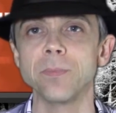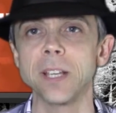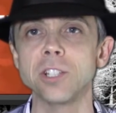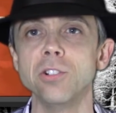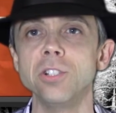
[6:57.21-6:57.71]

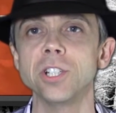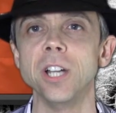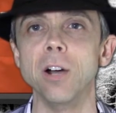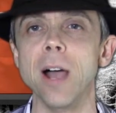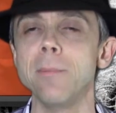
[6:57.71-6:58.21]
It's good to
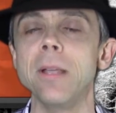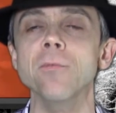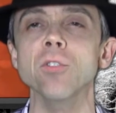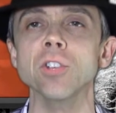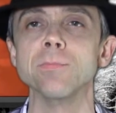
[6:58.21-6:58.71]
know. I'm
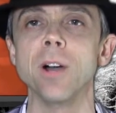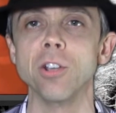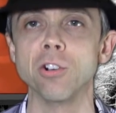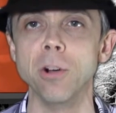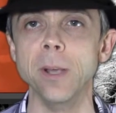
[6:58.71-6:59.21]
influenced by
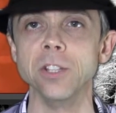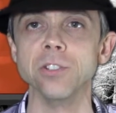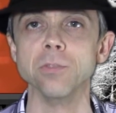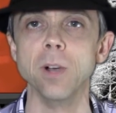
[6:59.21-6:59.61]
your comments as